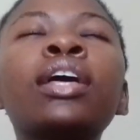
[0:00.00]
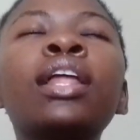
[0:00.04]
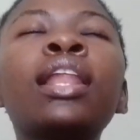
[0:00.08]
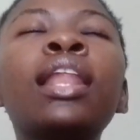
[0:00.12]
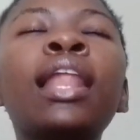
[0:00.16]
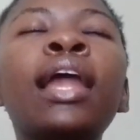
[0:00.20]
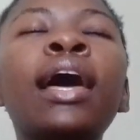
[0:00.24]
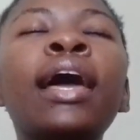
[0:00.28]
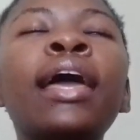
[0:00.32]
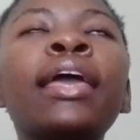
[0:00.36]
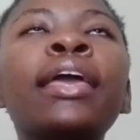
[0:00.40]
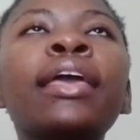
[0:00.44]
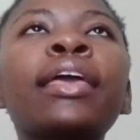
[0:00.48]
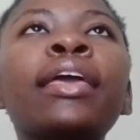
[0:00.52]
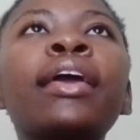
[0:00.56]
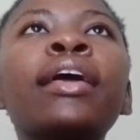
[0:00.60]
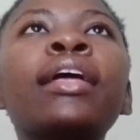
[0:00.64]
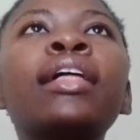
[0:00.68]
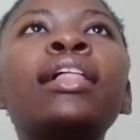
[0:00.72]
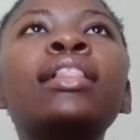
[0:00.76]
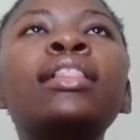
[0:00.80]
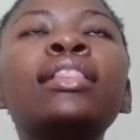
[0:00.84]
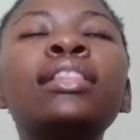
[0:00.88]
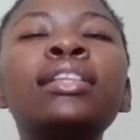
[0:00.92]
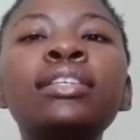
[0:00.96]
like
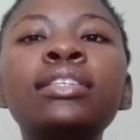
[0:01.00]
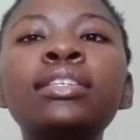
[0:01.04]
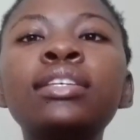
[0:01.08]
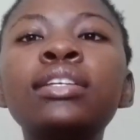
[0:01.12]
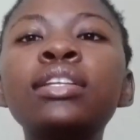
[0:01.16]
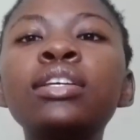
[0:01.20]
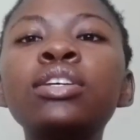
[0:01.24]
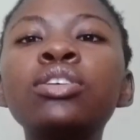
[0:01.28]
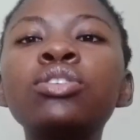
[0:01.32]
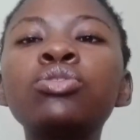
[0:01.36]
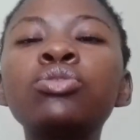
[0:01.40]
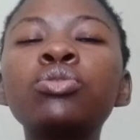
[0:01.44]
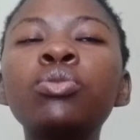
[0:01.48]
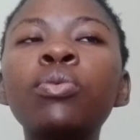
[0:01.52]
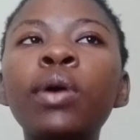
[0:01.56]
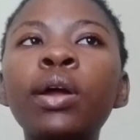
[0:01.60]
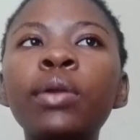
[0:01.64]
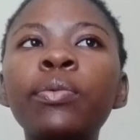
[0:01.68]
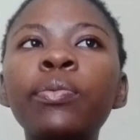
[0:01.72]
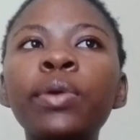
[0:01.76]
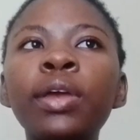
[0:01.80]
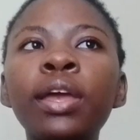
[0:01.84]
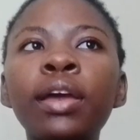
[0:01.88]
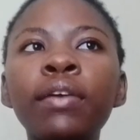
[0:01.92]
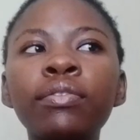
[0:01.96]
listening to
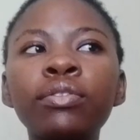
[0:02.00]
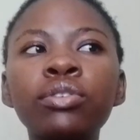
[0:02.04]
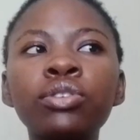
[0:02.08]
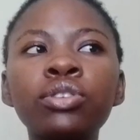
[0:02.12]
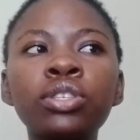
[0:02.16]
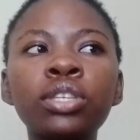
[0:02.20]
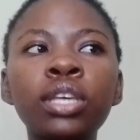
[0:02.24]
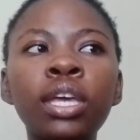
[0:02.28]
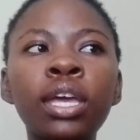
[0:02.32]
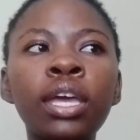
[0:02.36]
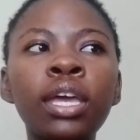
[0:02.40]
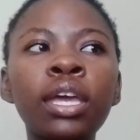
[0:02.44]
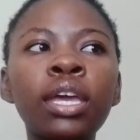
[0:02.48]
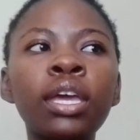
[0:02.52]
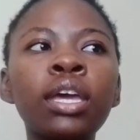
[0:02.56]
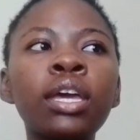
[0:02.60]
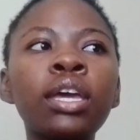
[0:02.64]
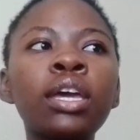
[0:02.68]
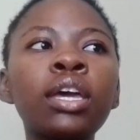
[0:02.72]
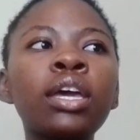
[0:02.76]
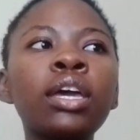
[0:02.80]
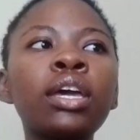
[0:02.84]
what we have to say.